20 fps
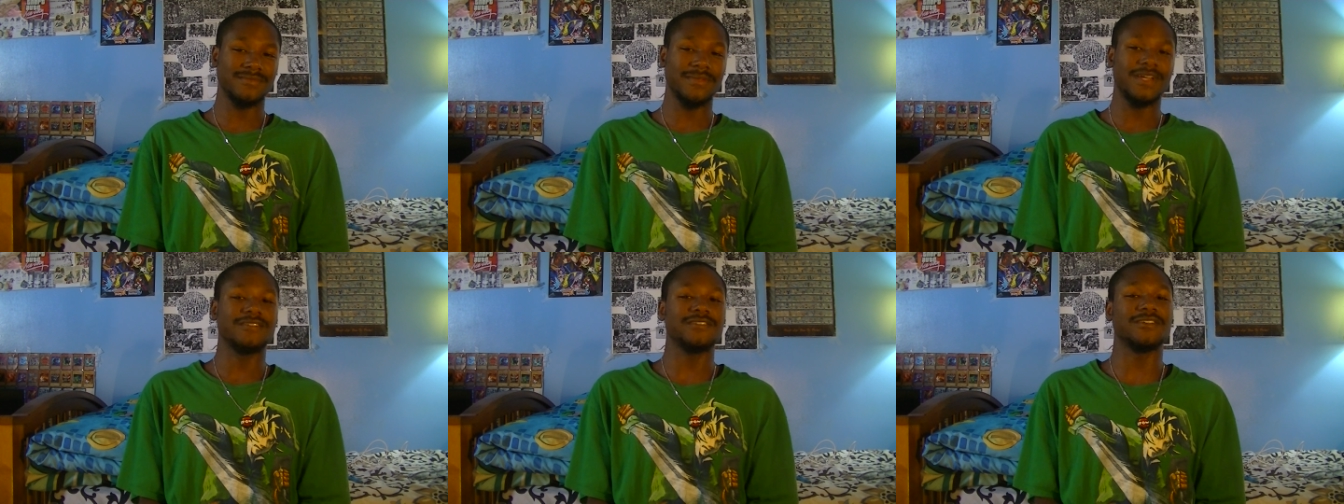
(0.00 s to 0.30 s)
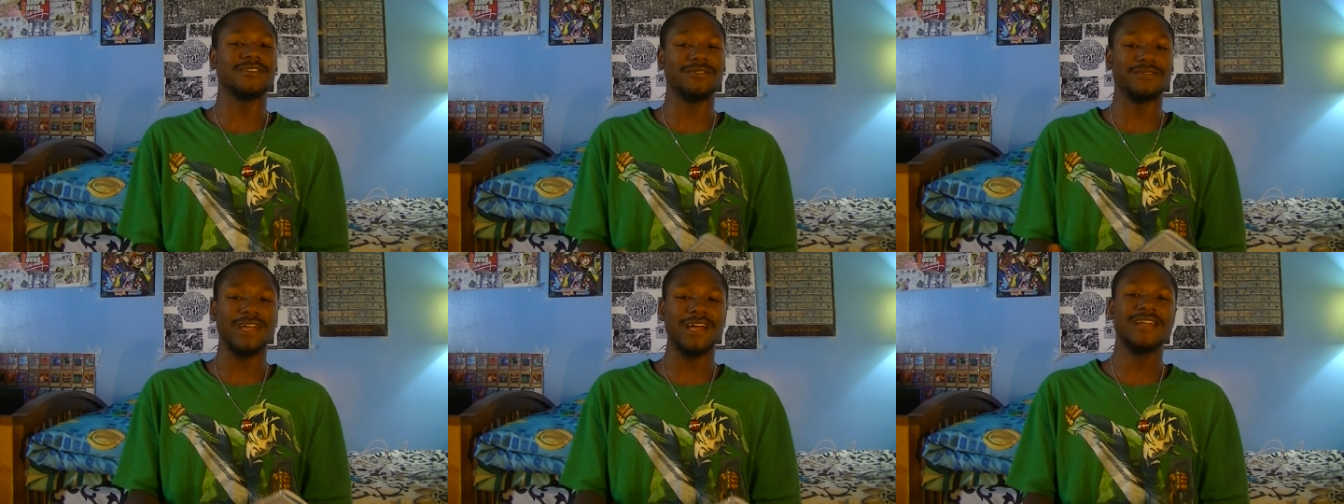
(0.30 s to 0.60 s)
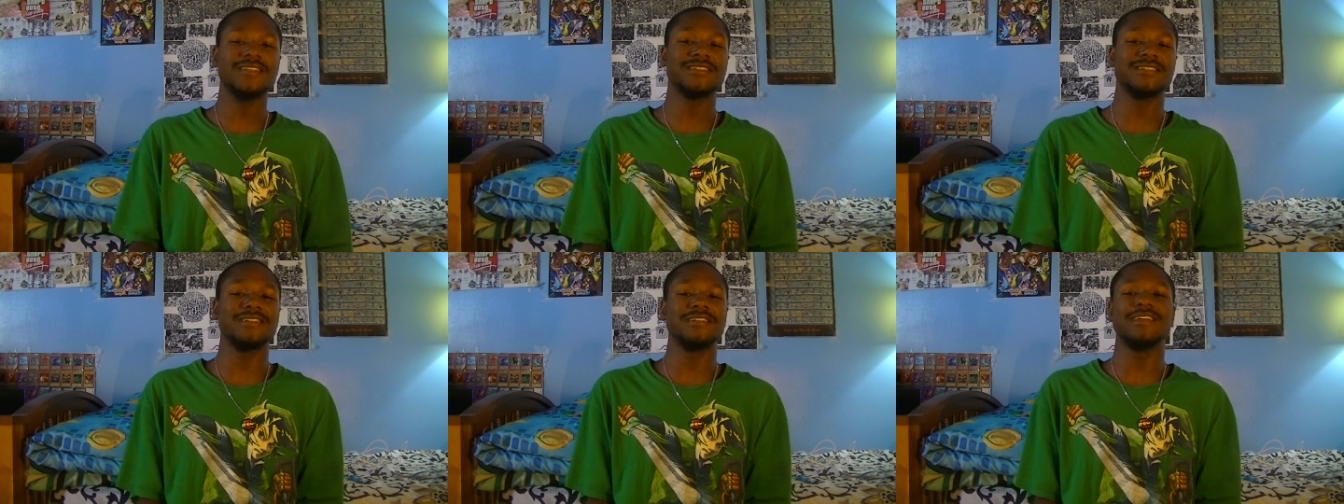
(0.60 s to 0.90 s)
So
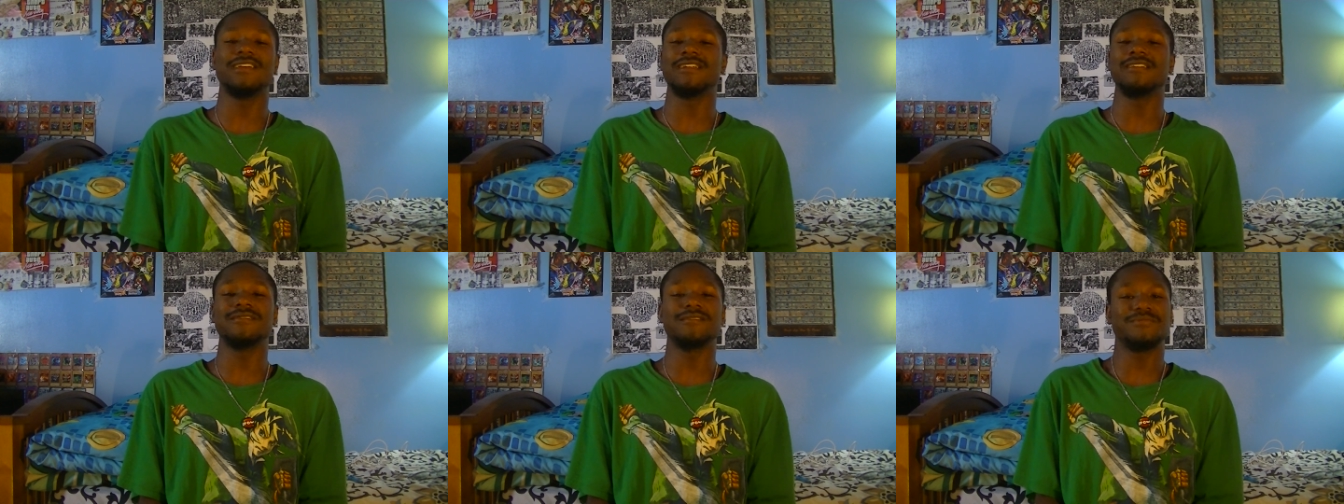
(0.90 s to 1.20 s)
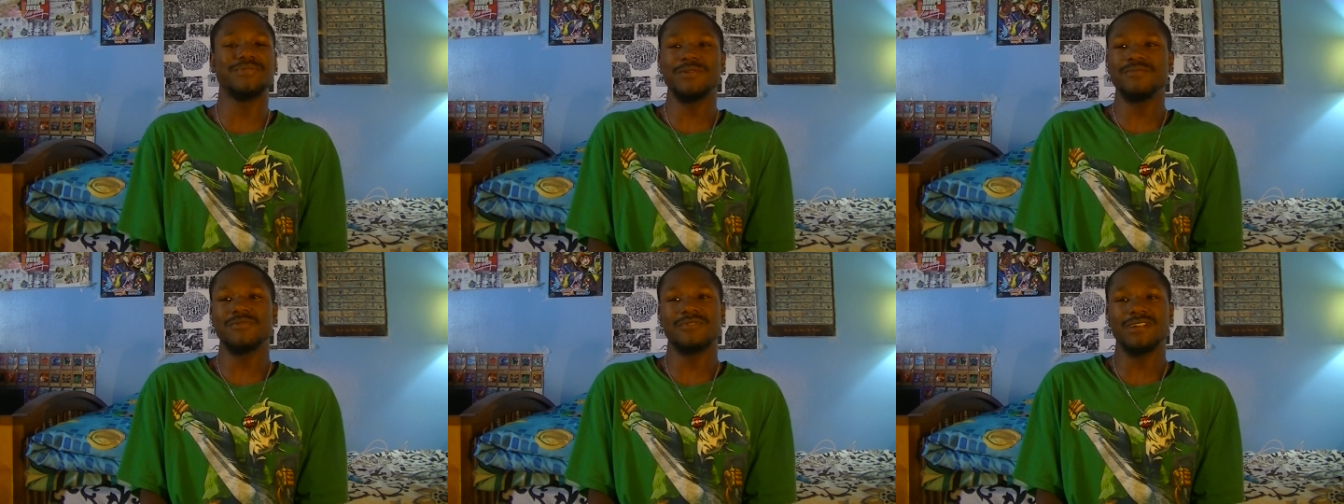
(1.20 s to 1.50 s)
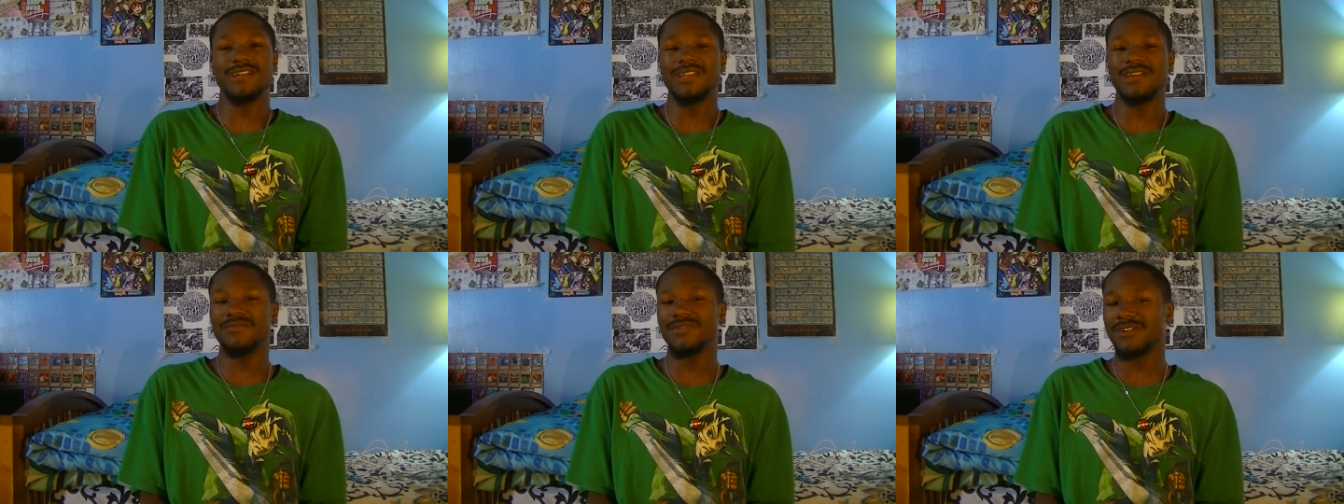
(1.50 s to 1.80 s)
that's, and people
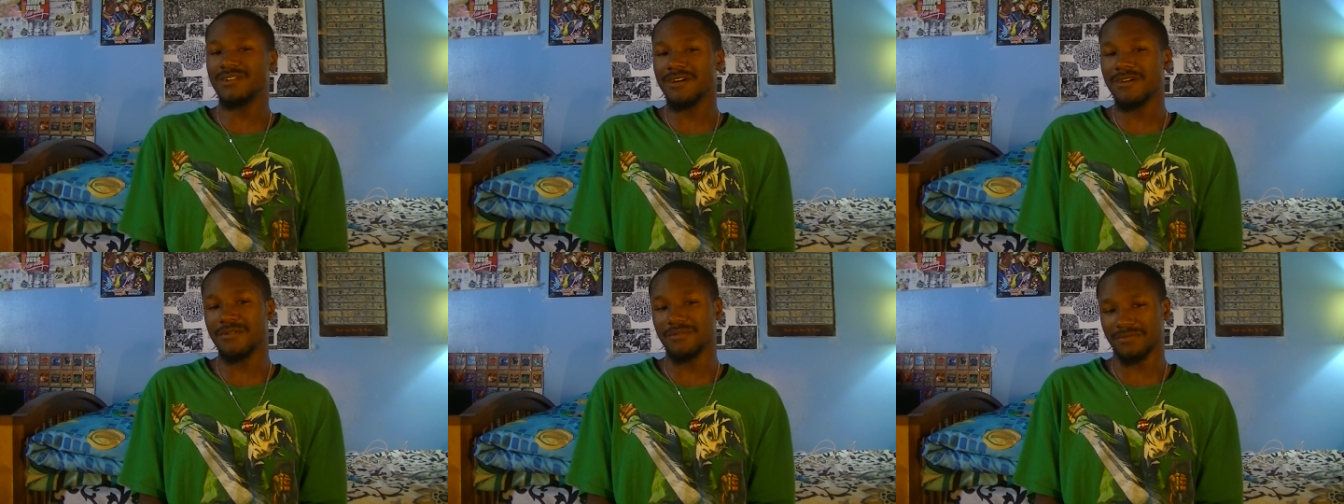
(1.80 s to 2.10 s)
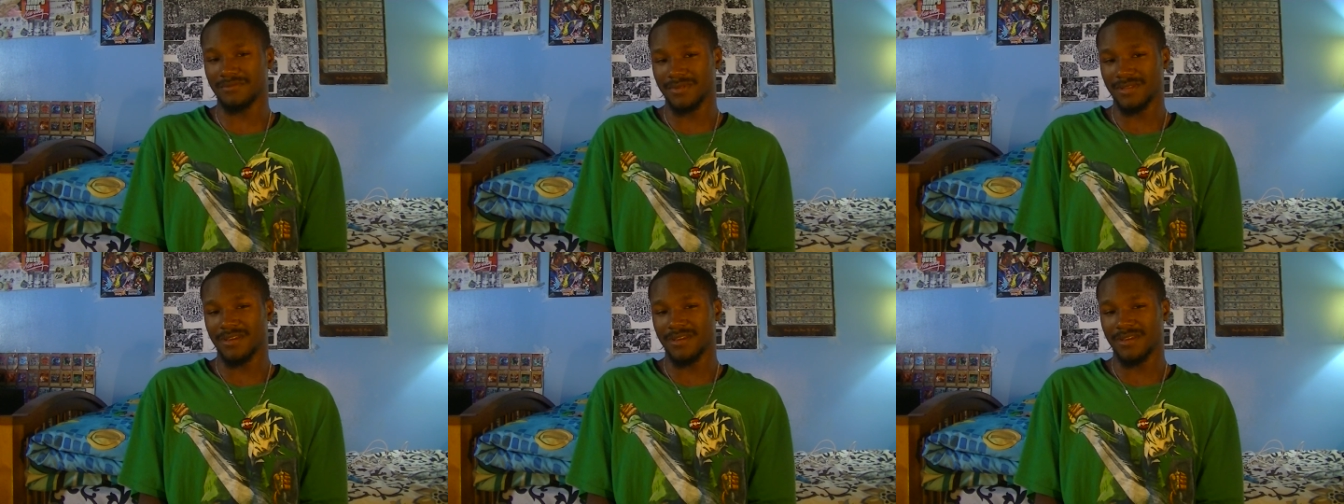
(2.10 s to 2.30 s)
didn't even know.